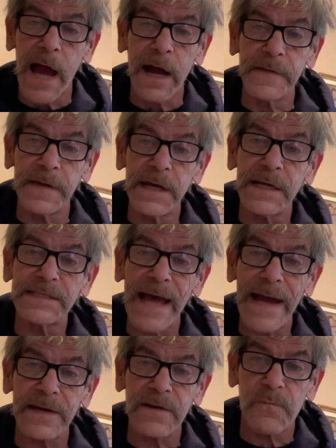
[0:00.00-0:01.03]
on the
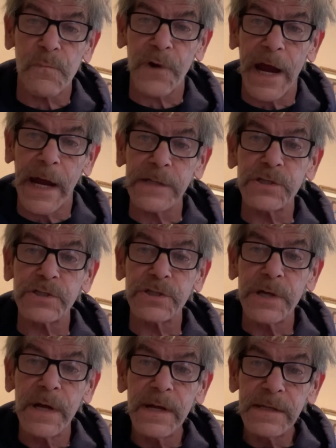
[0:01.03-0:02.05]
executive
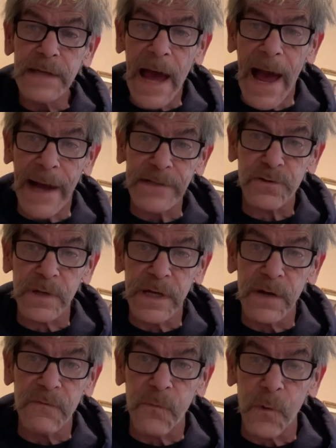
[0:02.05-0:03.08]
branch to actually
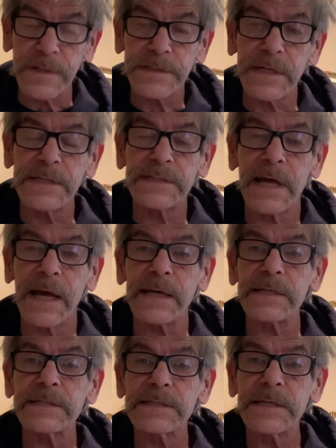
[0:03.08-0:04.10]
enforce these
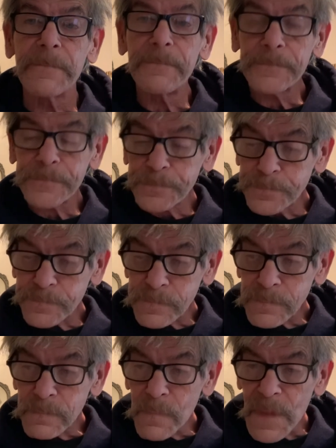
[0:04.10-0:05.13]
things.
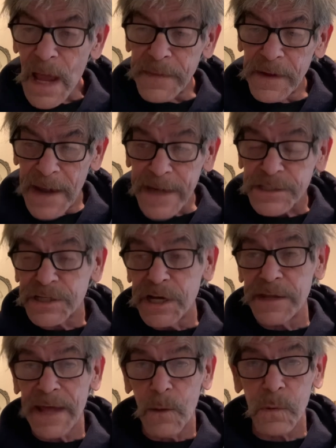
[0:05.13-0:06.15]
And the next
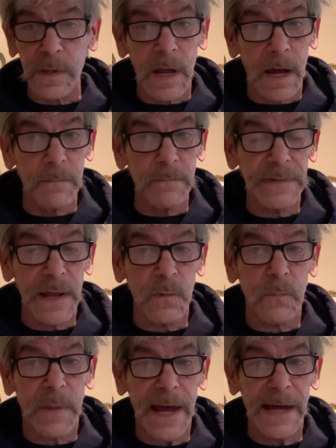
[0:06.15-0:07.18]
year they
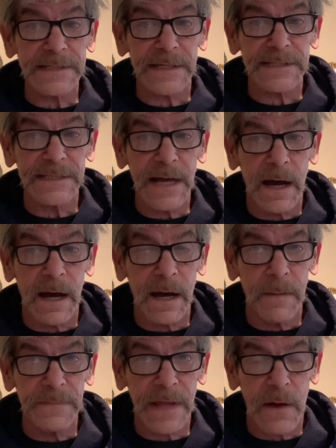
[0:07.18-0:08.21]
will pass
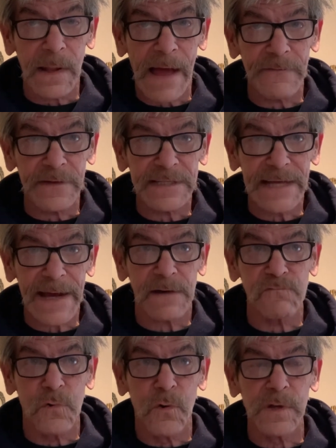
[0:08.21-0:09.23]
they will have a
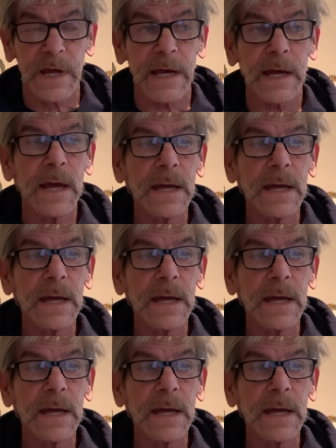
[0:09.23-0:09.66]
second ruling,